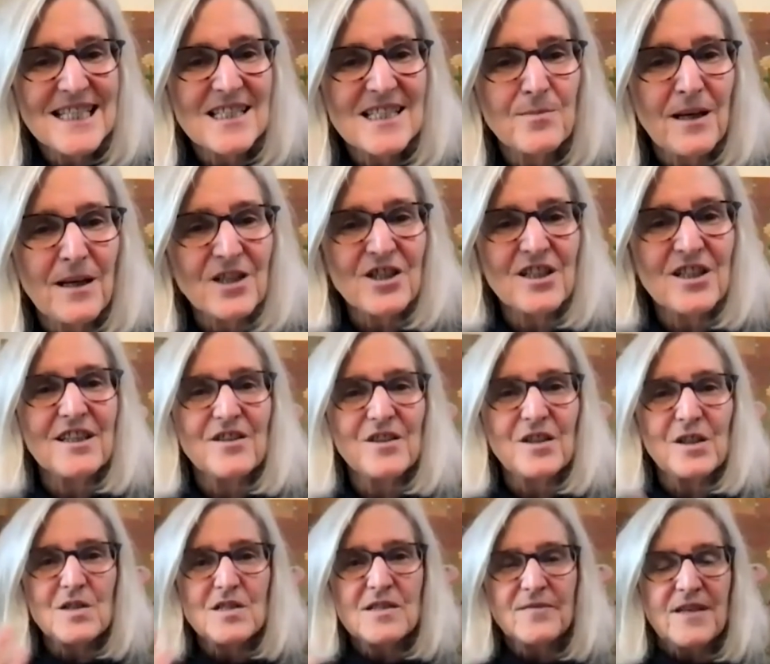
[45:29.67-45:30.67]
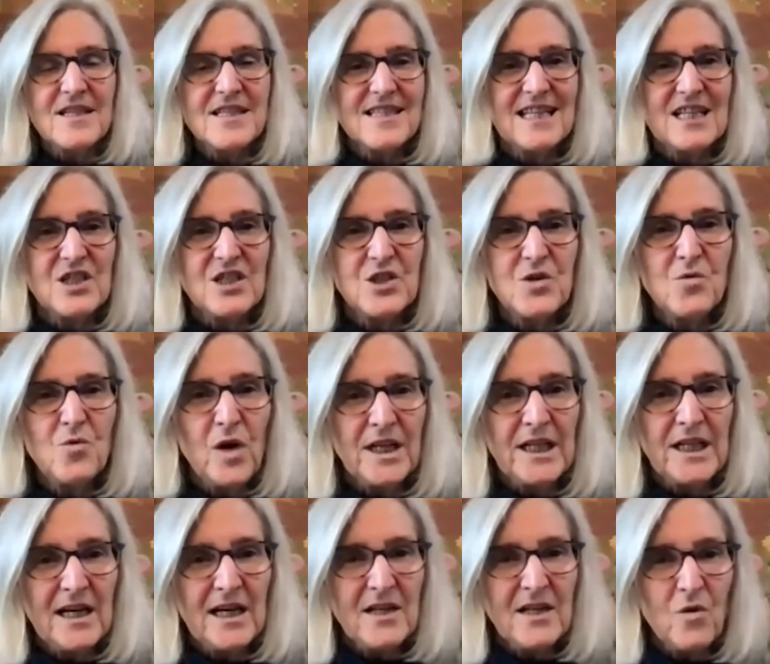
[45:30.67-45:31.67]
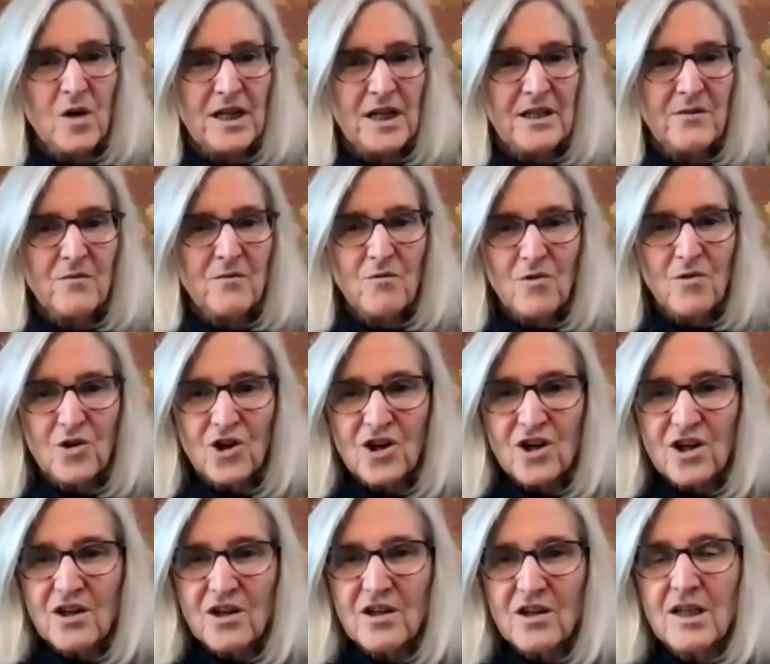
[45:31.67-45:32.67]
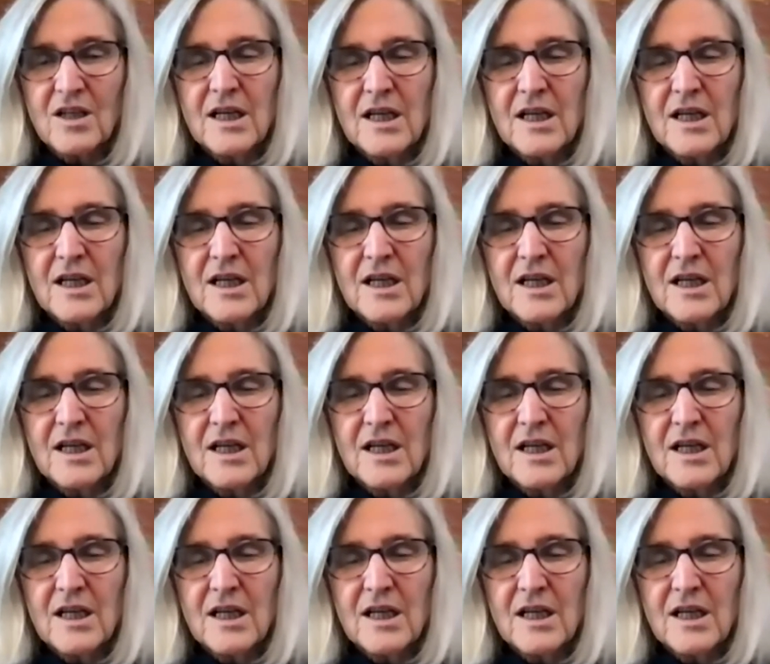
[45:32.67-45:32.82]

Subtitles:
especially those of us that do one-on-one work,